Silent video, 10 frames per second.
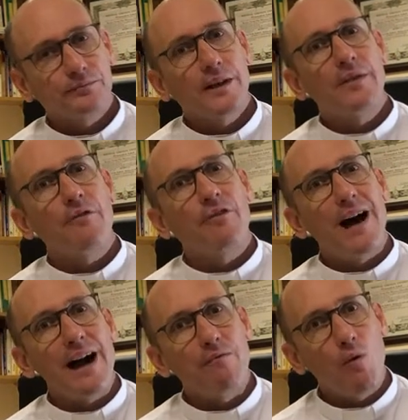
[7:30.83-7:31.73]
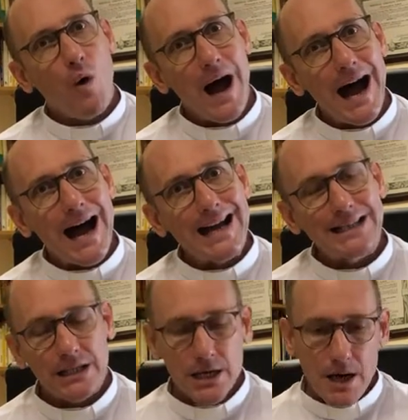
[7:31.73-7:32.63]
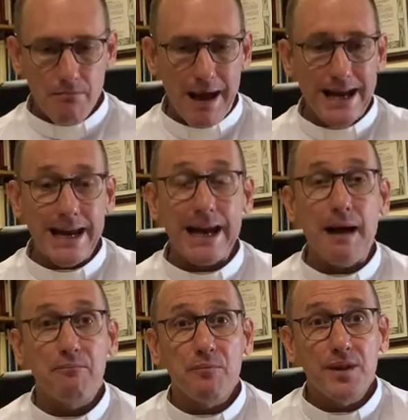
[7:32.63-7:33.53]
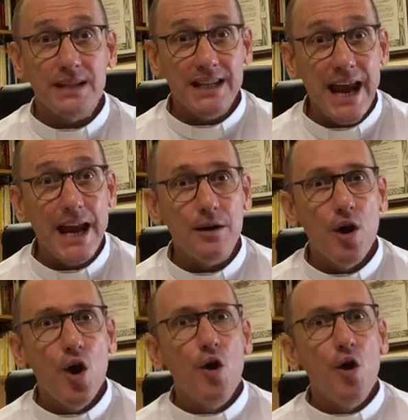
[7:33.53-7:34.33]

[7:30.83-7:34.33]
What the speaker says: and the five wise, making up the 10,